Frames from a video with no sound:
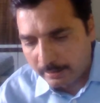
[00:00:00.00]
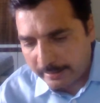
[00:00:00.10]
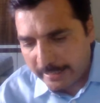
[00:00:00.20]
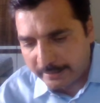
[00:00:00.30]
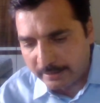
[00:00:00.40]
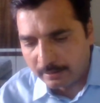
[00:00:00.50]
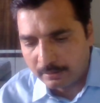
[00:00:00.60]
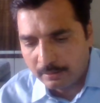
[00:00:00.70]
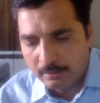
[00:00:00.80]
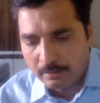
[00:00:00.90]

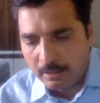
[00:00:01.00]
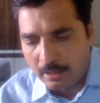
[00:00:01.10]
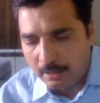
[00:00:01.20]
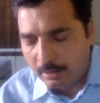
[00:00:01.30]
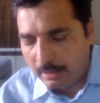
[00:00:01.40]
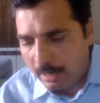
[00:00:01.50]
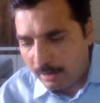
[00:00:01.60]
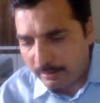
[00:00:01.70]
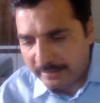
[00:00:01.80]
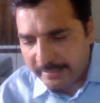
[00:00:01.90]
collector
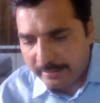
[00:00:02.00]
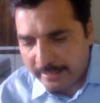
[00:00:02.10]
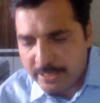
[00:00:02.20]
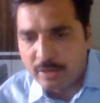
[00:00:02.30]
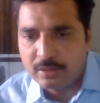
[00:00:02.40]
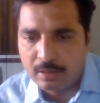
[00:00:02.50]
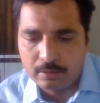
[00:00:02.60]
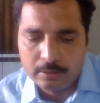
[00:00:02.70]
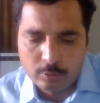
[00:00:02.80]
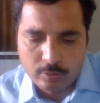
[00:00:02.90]
or the any other
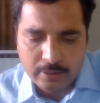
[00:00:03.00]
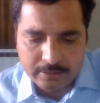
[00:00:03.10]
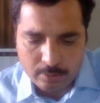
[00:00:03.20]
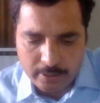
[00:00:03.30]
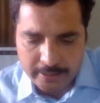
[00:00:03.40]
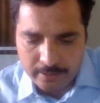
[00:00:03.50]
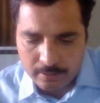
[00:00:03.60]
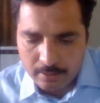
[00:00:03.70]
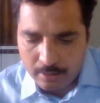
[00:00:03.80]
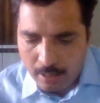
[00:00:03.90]
local authority,
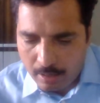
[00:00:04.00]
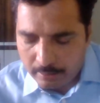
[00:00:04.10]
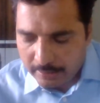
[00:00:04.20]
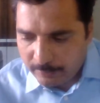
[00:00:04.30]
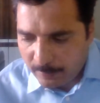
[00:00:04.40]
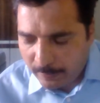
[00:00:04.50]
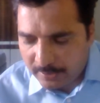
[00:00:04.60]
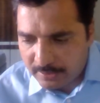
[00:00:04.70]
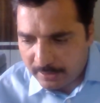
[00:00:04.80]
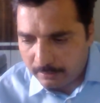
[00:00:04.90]
or if the
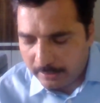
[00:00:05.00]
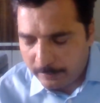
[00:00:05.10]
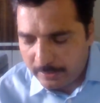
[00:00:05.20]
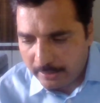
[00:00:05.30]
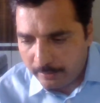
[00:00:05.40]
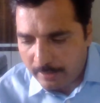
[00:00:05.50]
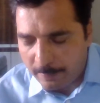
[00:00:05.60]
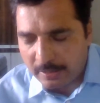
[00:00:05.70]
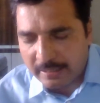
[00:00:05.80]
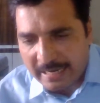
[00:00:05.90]
person, if the
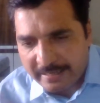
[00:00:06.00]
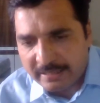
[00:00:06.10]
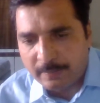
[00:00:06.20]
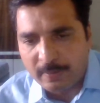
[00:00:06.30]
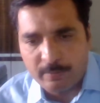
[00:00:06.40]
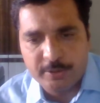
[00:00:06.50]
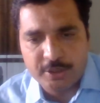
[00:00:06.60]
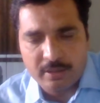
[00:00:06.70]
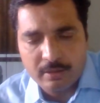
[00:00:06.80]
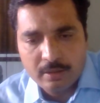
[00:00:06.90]
after granting the
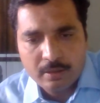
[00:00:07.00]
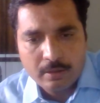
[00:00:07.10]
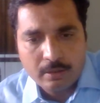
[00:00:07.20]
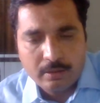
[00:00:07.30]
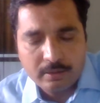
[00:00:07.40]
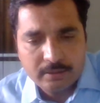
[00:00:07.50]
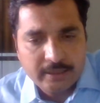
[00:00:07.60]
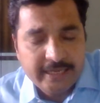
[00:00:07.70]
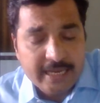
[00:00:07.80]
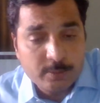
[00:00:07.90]
permission or
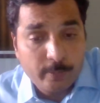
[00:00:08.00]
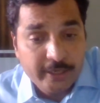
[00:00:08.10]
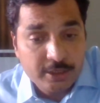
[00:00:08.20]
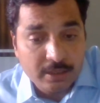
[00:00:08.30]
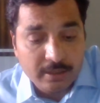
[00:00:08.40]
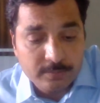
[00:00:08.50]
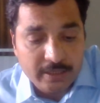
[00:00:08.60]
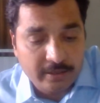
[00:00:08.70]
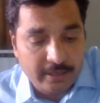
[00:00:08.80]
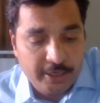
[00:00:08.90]
he has breached the
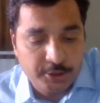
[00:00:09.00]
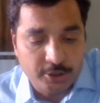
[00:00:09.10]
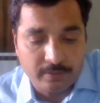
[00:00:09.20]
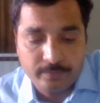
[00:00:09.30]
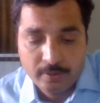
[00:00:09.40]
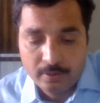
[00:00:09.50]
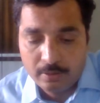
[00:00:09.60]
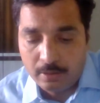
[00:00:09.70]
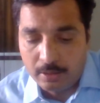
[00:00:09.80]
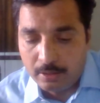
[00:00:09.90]
terms and condition
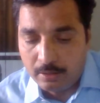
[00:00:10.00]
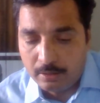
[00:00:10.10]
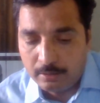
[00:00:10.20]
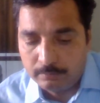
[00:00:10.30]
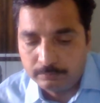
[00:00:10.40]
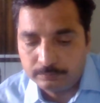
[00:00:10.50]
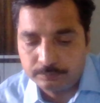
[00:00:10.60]
of